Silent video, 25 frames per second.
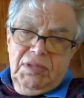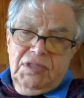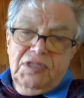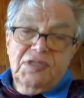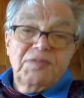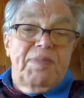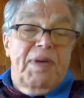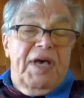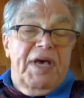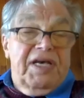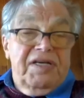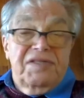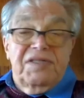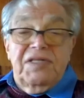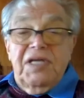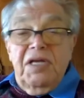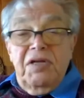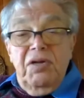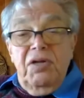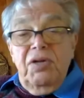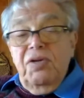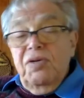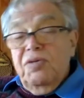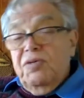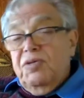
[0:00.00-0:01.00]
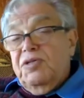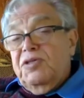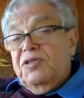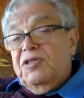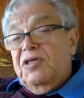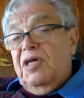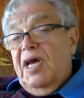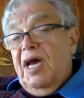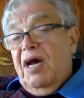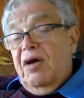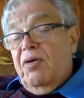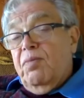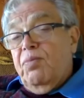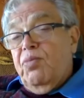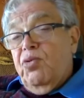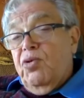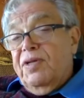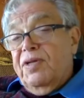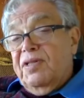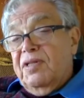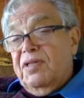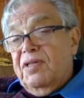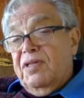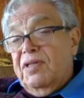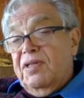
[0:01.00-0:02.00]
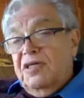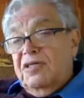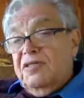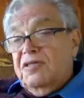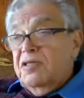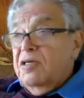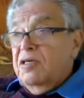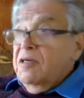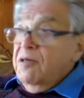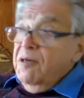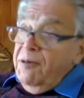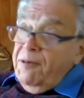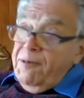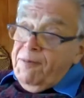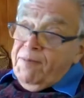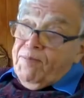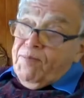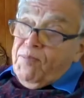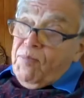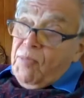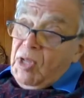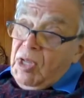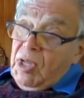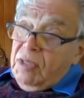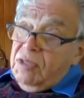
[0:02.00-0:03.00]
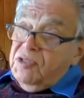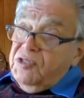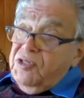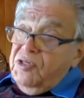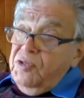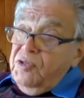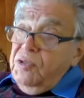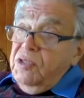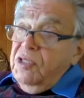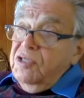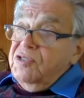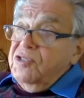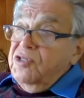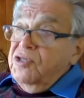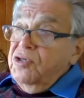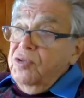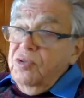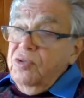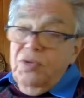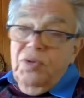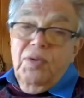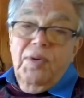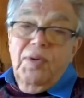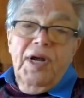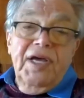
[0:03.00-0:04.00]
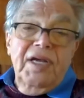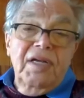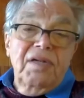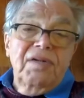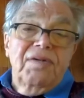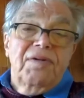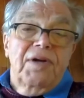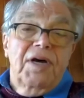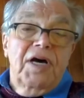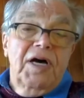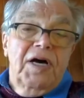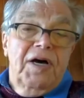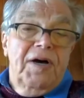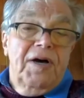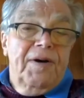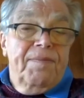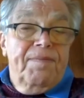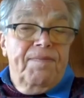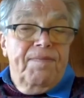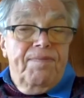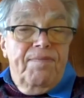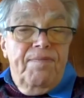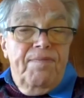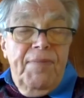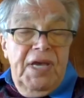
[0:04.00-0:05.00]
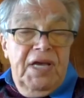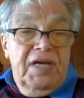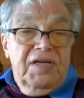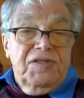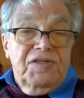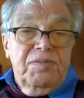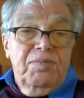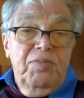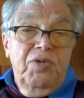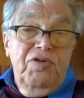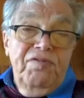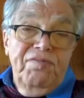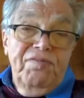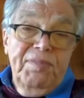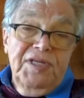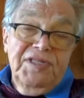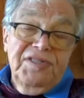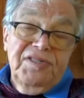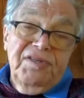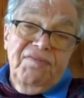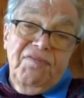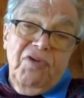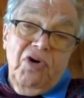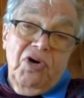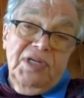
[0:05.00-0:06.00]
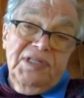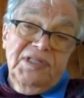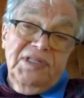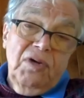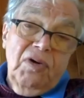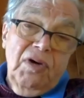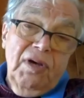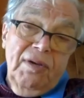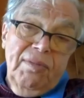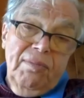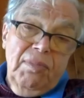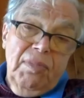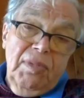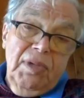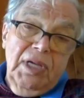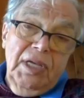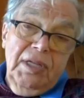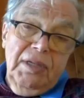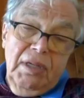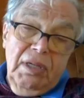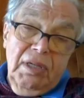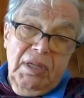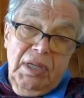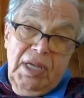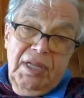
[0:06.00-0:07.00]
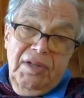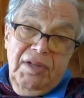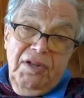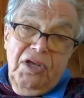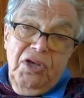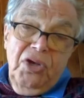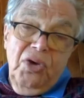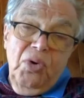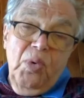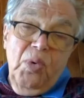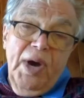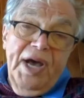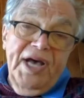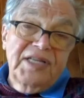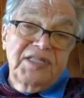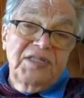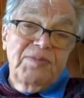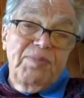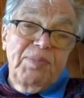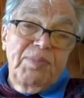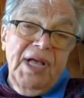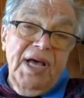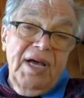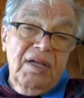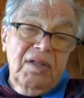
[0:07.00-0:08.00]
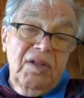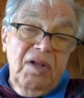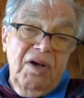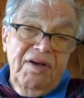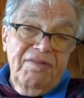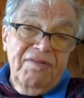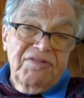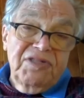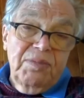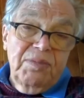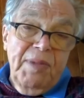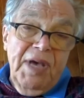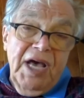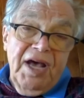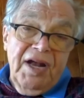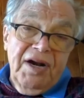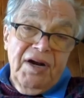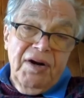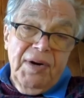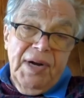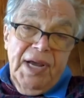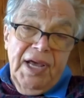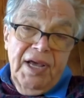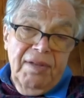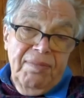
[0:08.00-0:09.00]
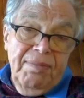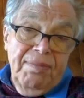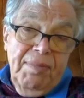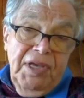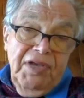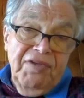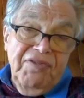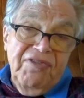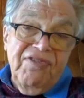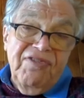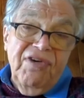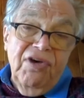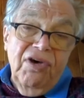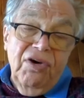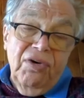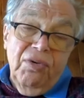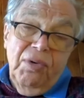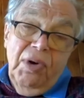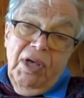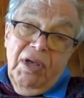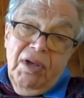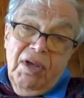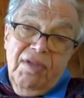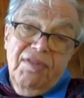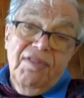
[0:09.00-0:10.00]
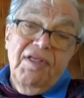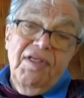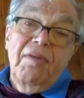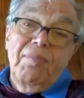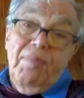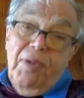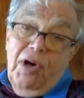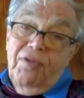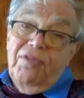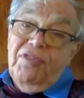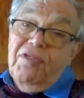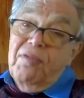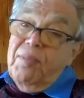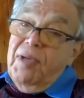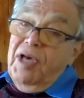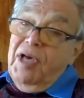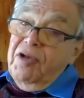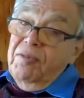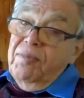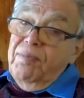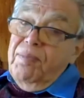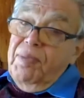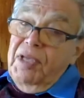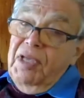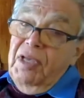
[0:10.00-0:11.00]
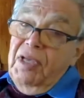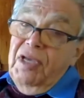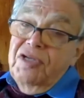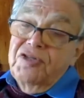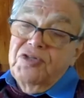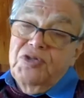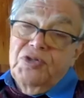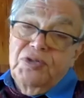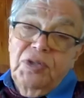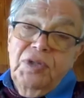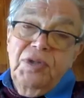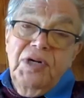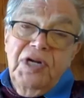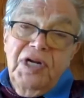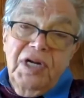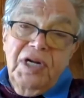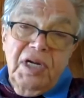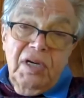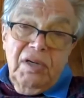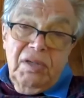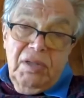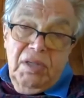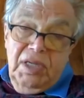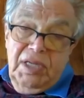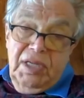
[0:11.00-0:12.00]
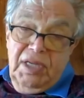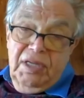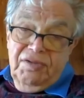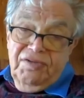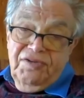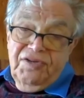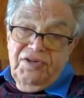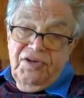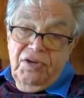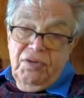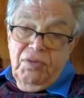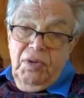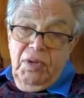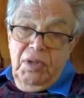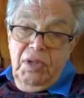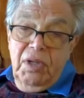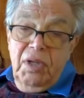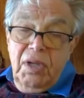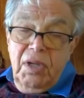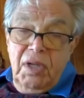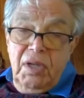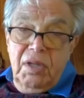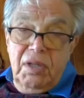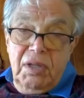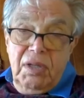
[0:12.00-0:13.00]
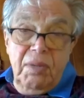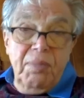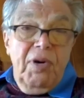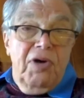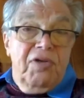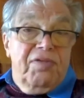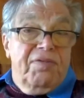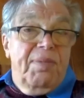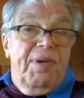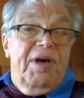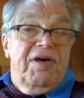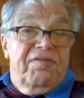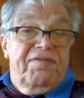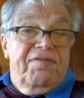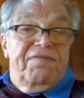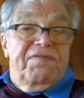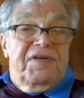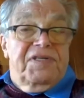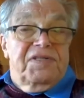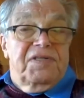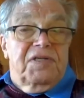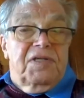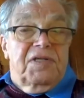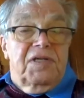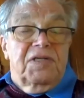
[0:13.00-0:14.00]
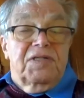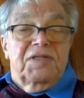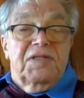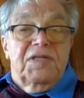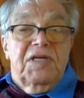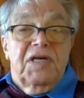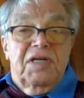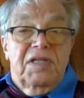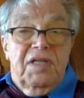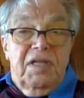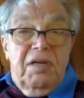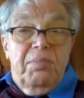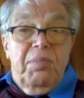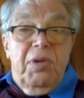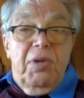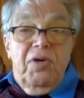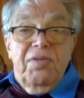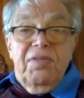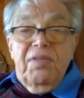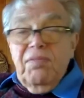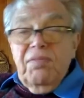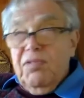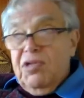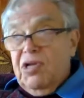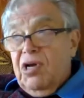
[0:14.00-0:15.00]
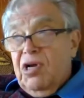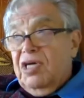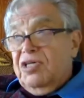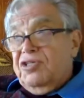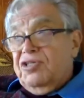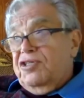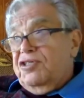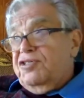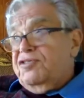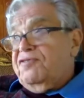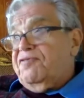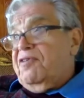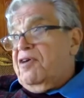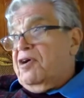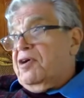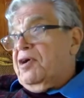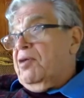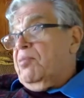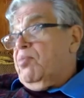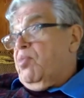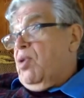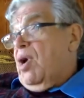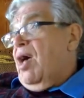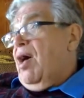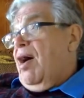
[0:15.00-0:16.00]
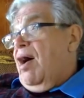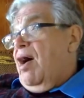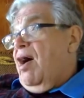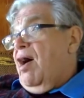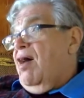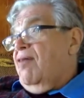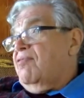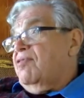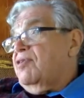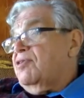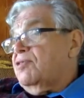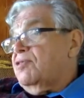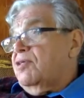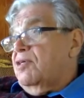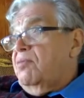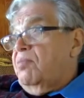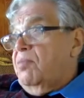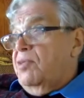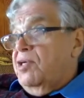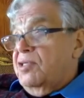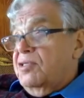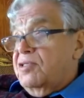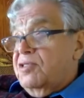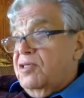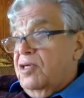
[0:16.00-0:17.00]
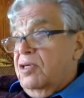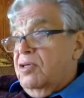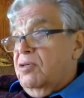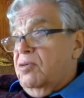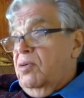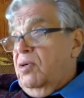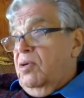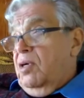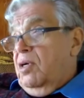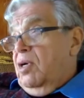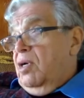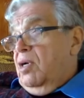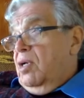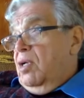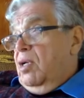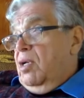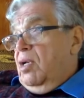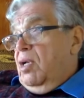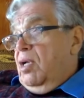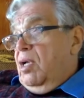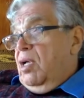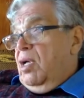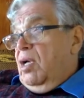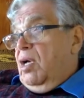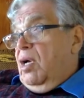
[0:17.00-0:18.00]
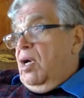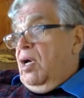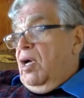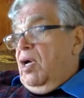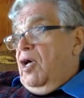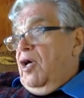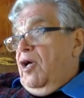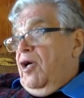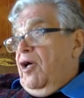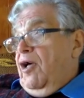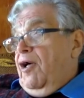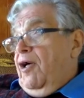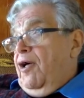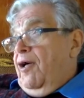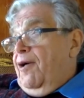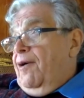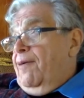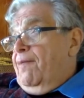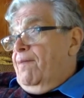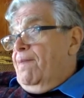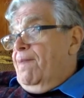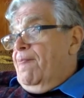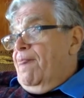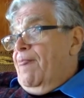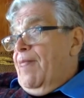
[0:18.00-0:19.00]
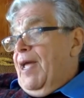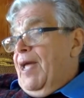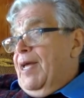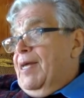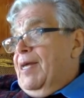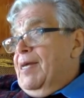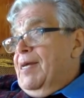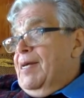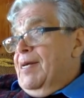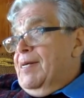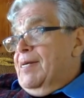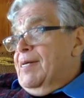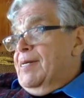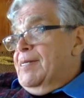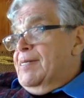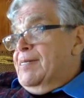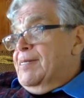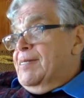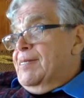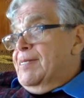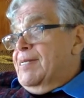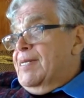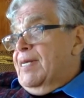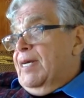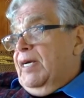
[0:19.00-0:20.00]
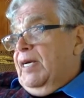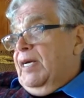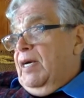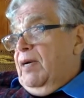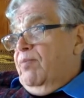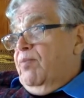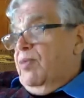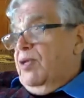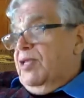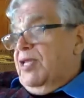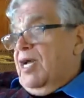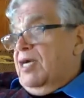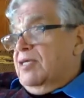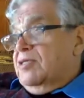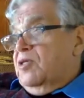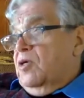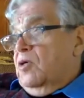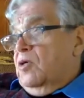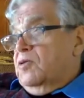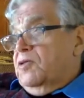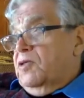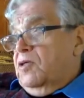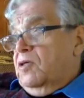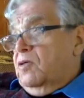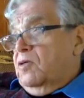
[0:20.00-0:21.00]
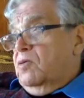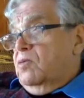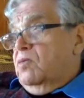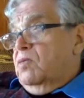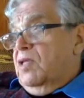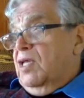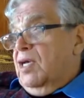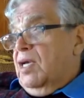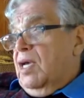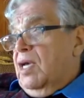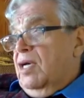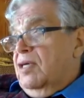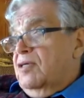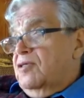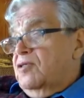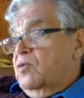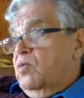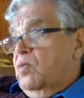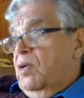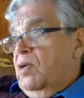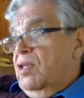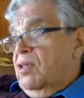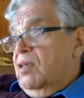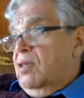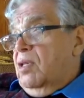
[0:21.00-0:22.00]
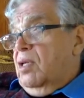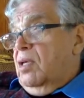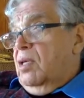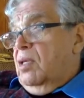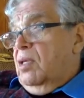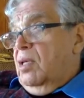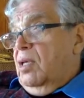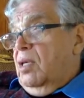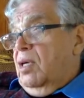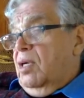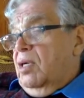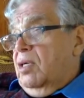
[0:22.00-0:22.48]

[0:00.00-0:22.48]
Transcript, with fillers: space. And, you know, you see how important this is to the two great um, mass movements of our time in the, in the U S, Black Lives Matter and Me Too. They're both about being intruded on, into. They're both about physical. They're both, touch is very, obviously Me Too. Um, and, uh, but that's also the case with the,